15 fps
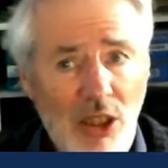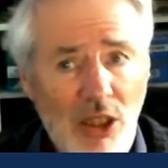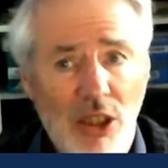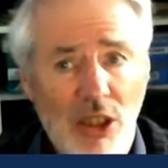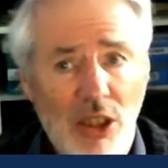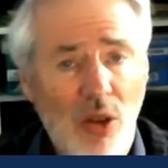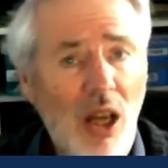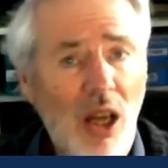
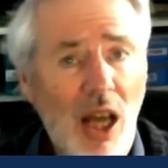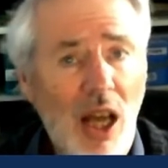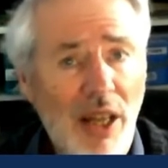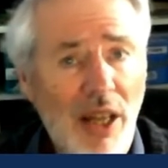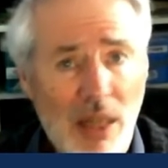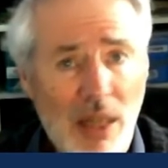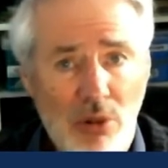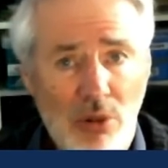you are
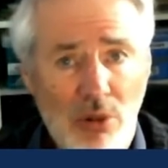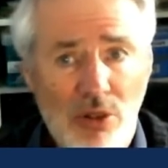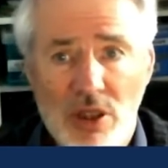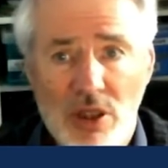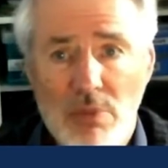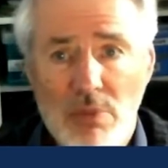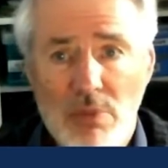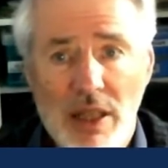unable to
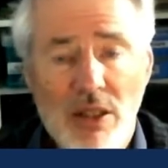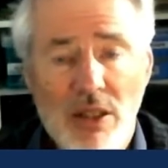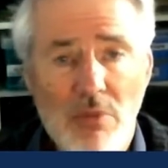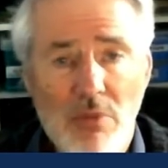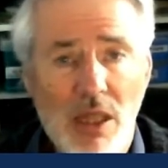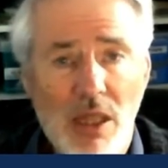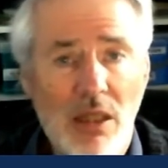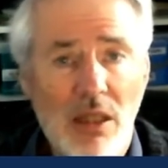explain to me
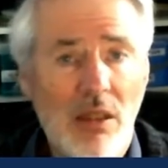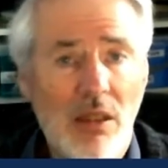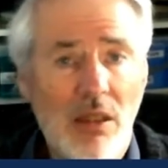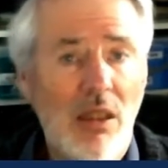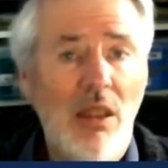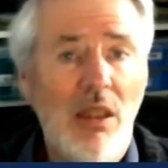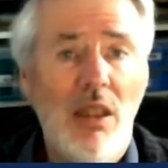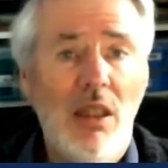
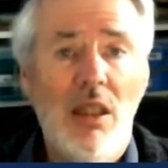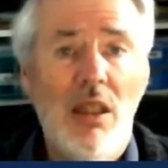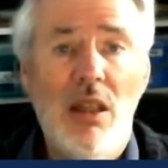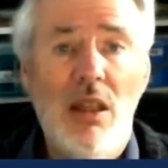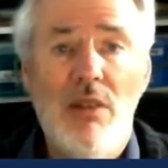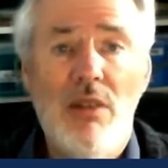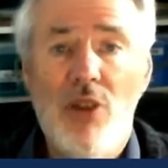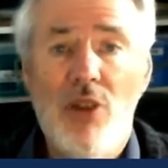
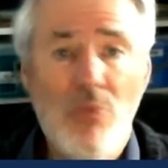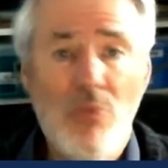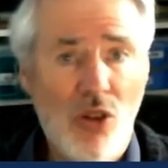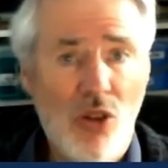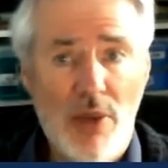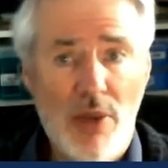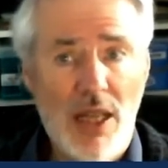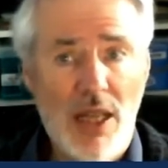from your
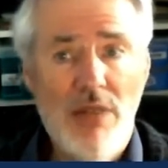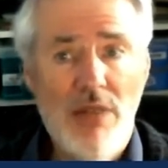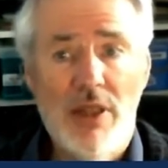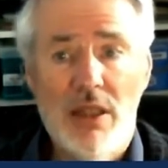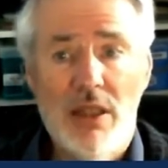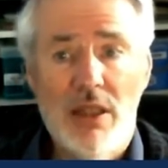behaviour